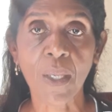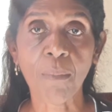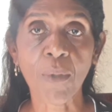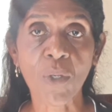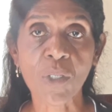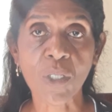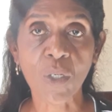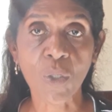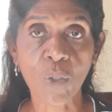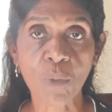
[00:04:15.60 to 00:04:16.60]
because it
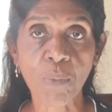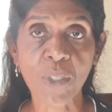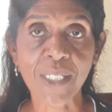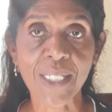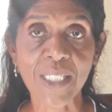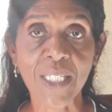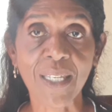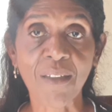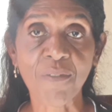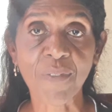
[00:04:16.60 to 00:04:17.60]
could
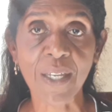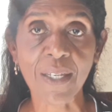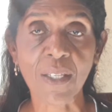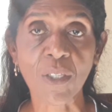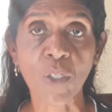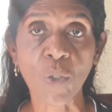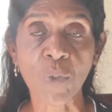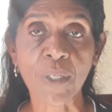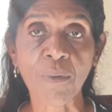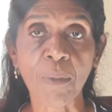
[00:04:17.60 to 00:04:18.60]
potentially affect the
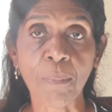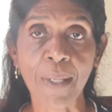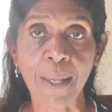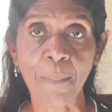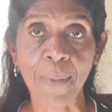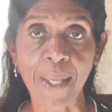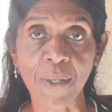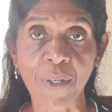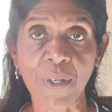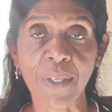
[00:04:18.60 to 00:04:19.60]
urinary
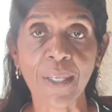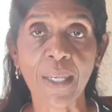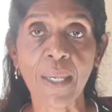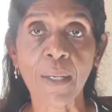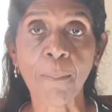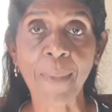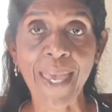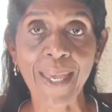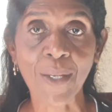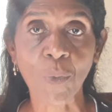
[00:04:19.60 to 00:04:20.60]
bladder in a
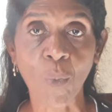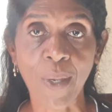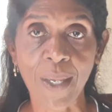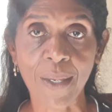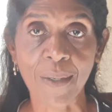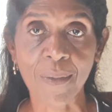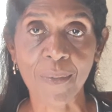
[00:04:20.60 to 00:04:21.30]
bad way.